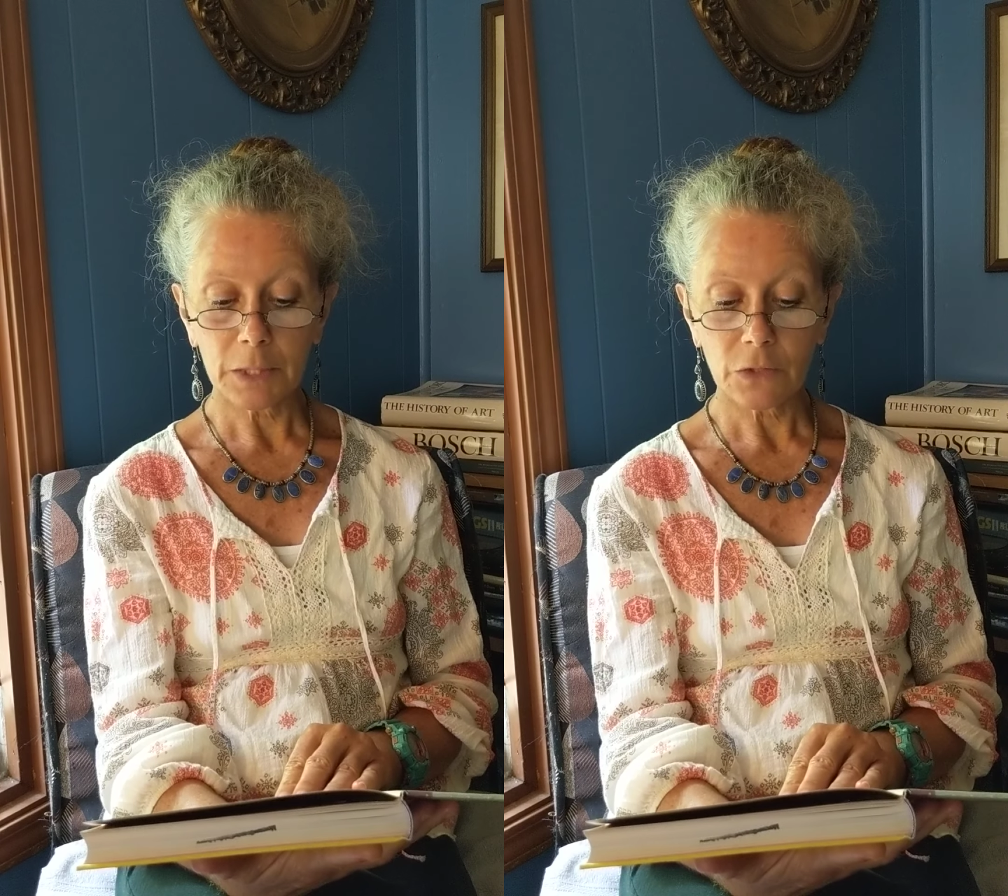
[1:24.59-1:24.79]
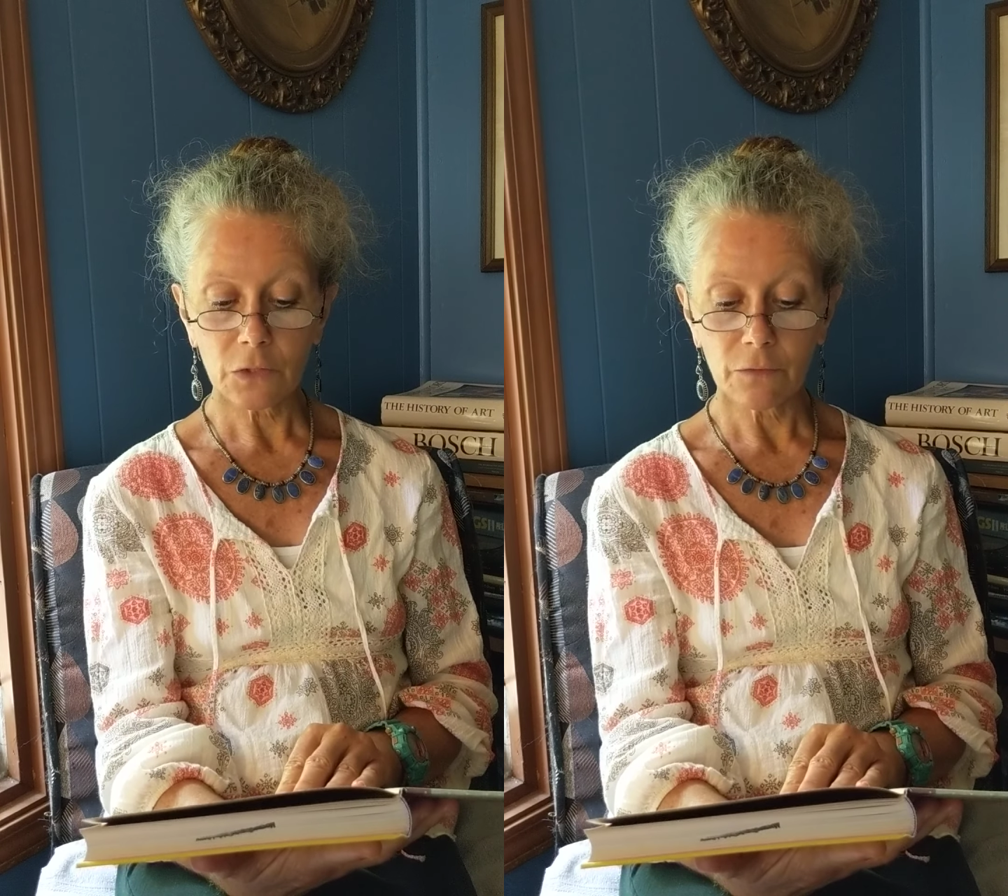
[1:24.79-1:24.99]

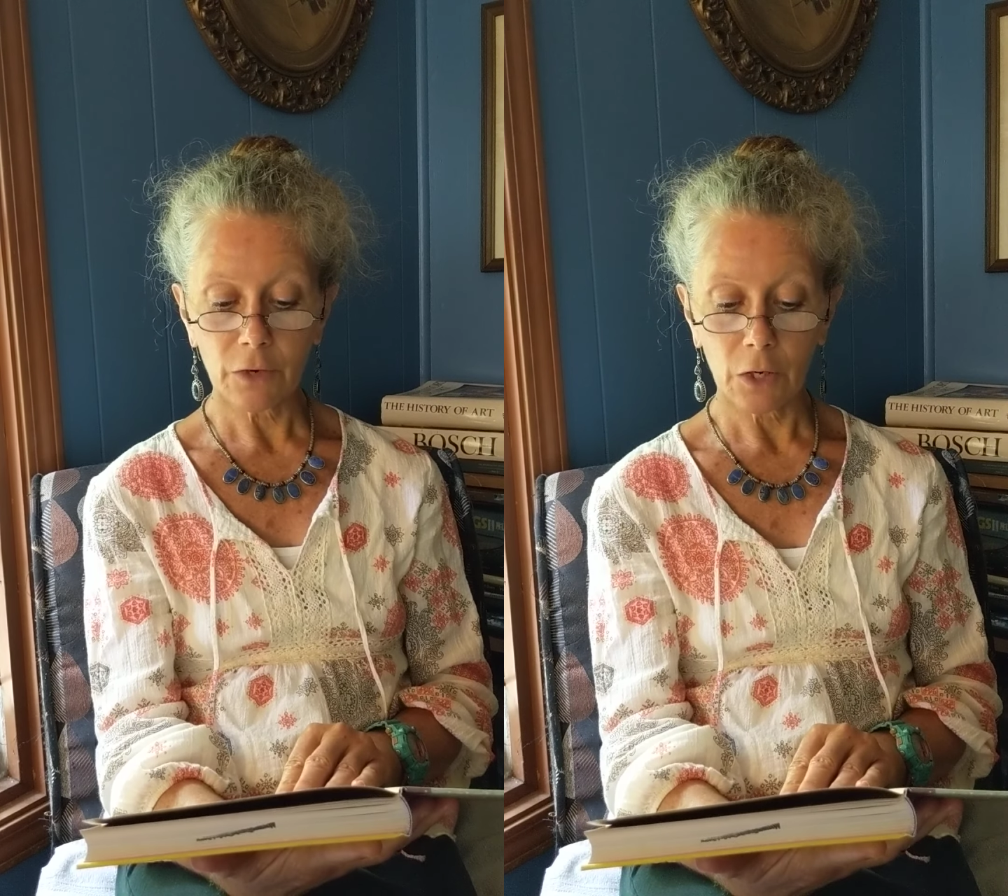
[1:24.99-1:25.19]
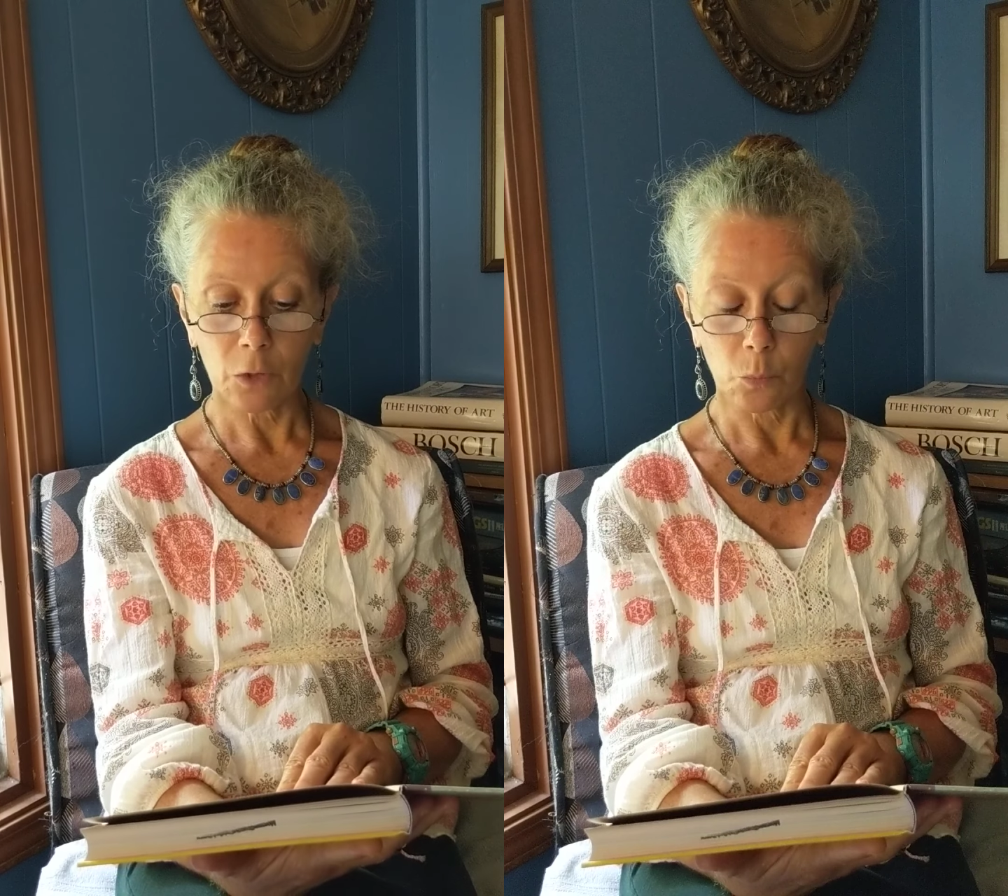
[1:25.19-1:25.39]
piece of
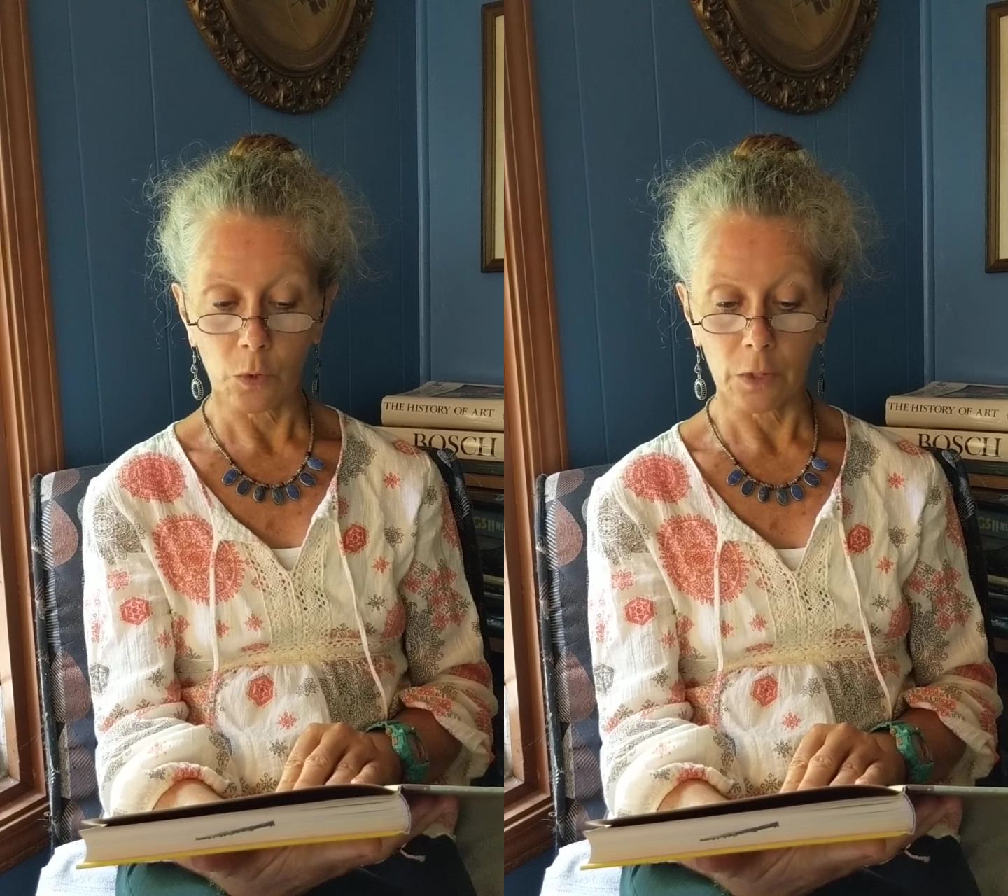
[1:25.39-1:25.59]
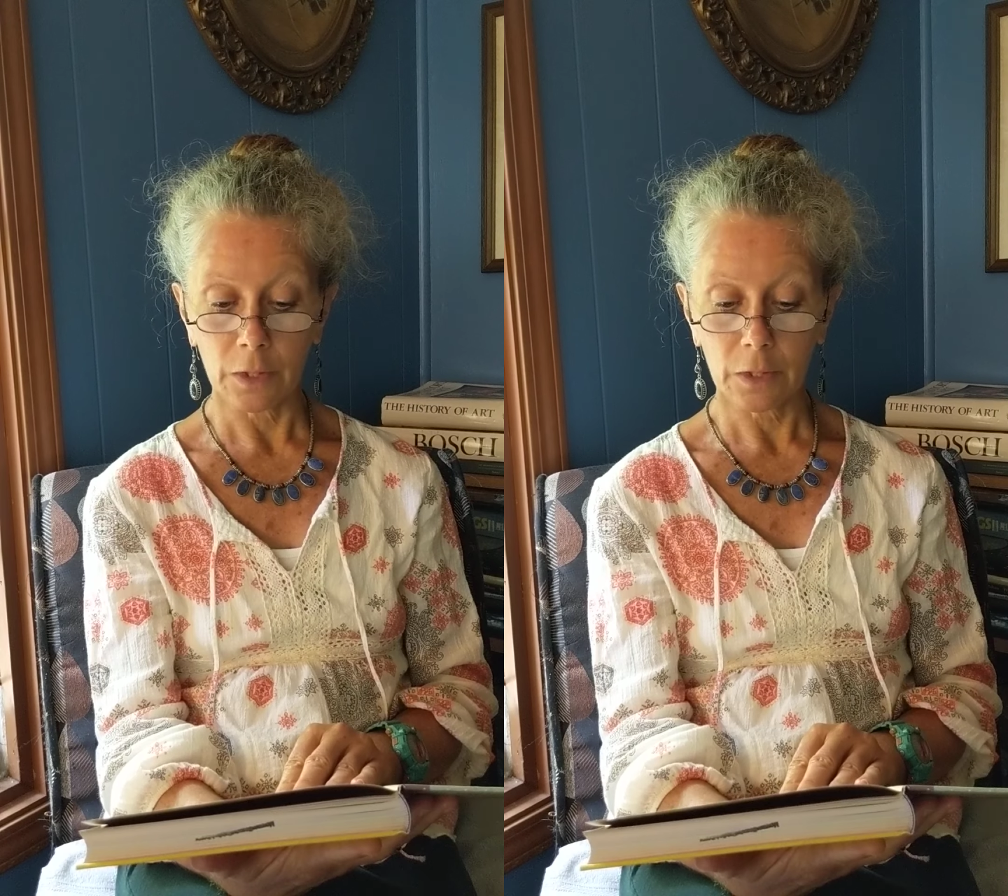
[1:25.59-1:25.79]

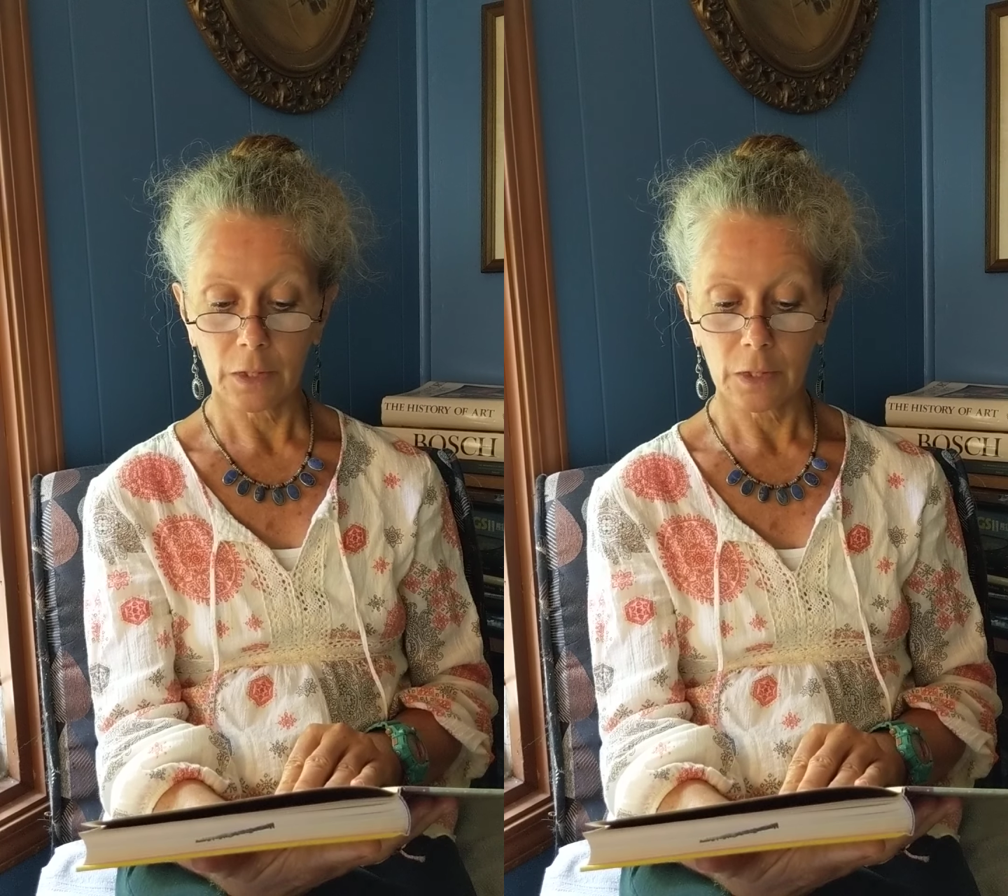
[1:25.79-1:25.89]
artwork